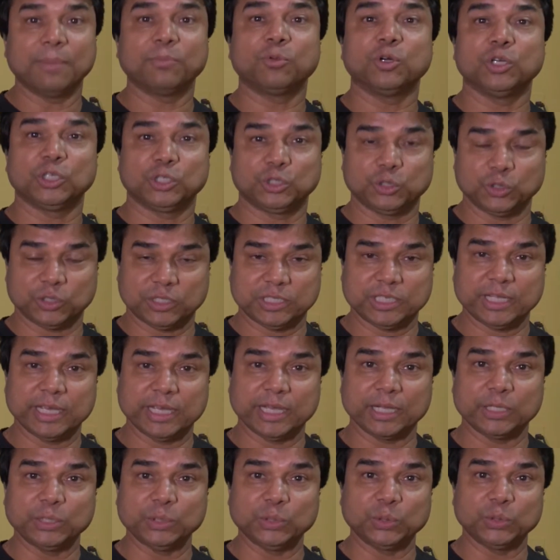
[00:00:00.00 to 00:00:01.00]
going to
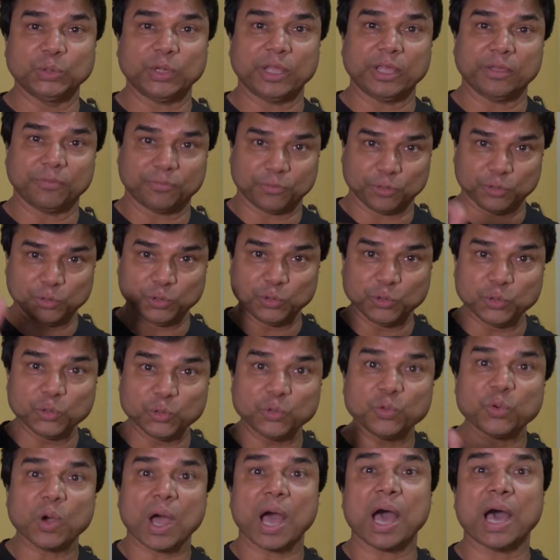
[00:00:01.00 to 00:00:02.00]
tell you, if
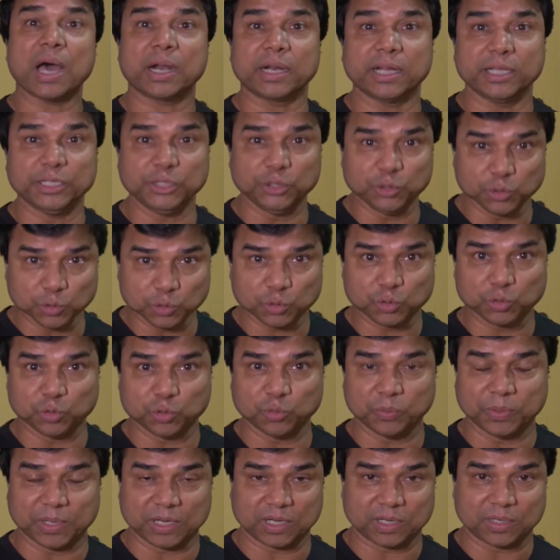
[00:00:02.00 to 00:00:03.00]
you are a
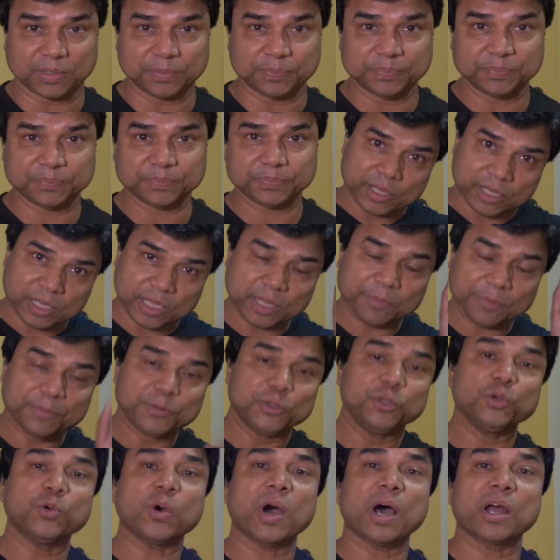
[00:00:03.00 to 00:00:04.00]
YouTuber, if
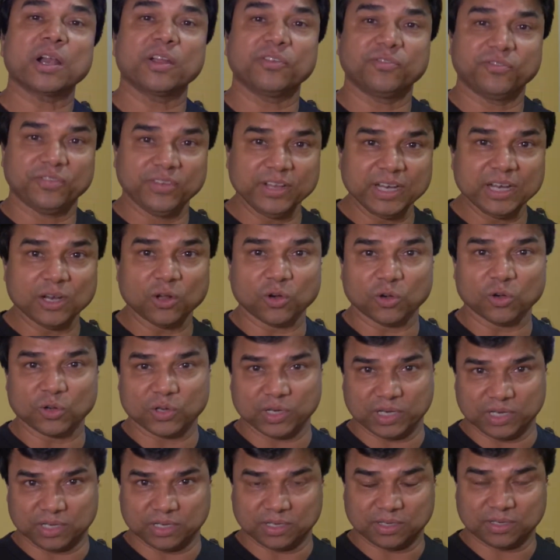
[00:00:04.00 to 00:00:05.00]
you are a
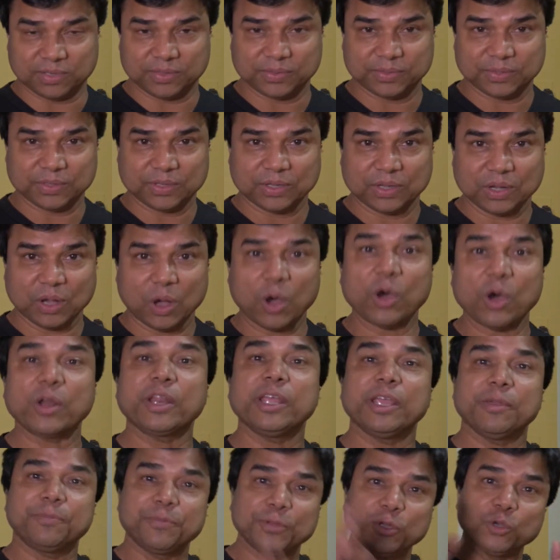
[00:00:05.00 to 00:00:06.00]
vlogger, or
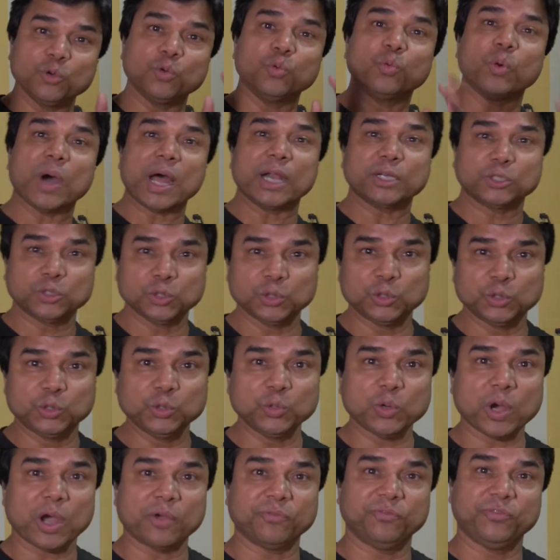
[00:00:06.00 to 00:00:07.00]
if you want to
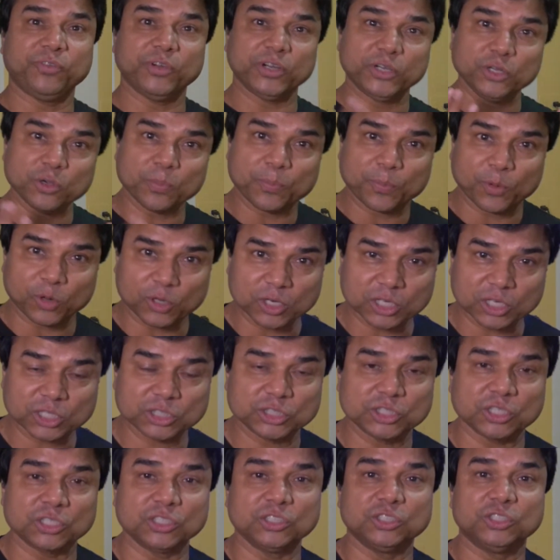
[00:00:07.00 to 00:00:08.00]
do a video
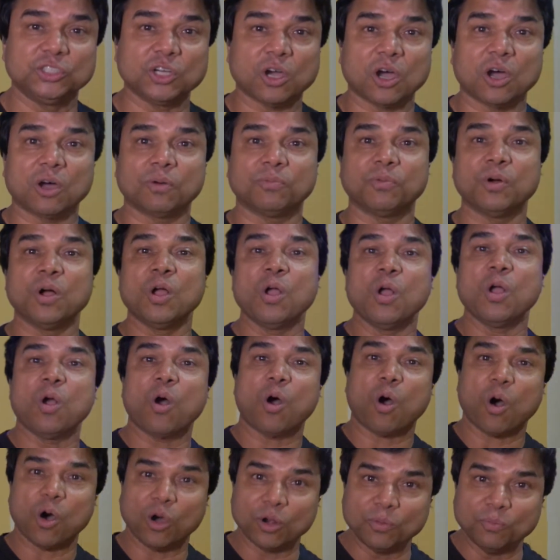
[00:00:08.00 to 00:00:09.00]
production job
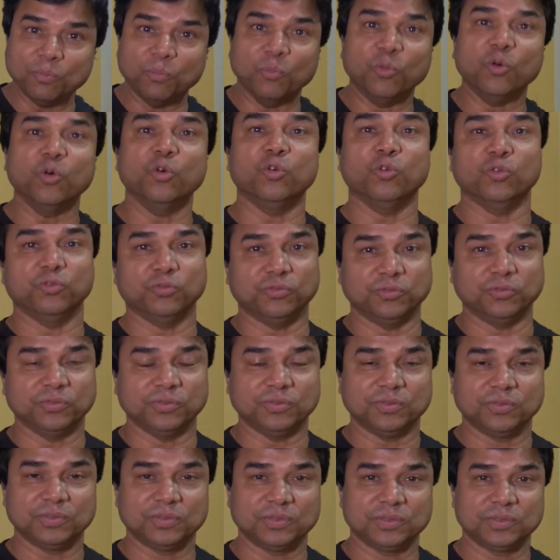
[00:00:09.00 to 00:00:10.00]
on move,
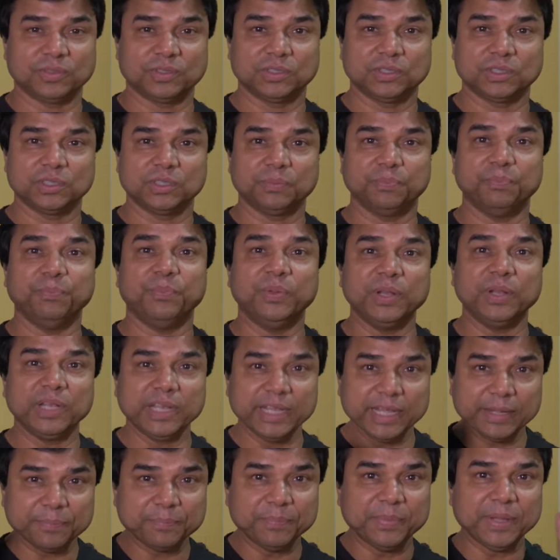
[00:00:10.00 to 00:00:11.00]

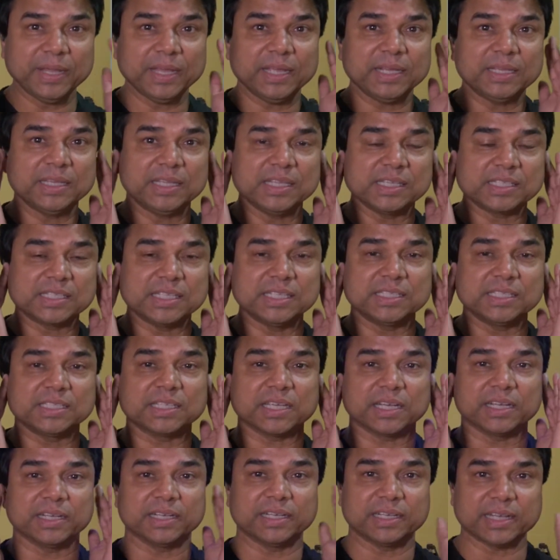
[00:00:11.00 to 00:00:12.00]
believe me, this is
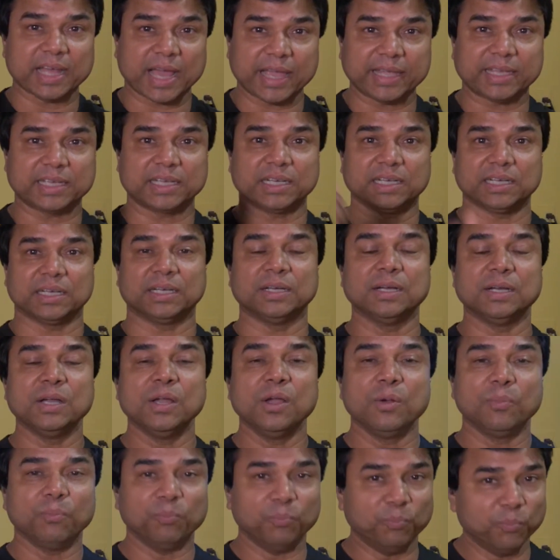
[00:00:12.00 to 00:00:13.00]
like a
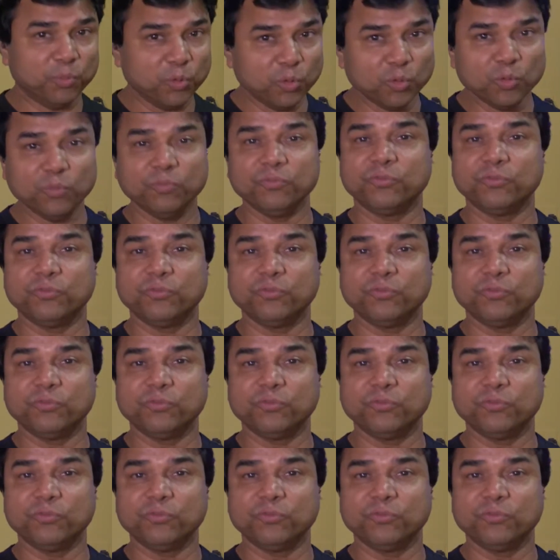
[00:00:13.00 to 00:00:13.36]
boom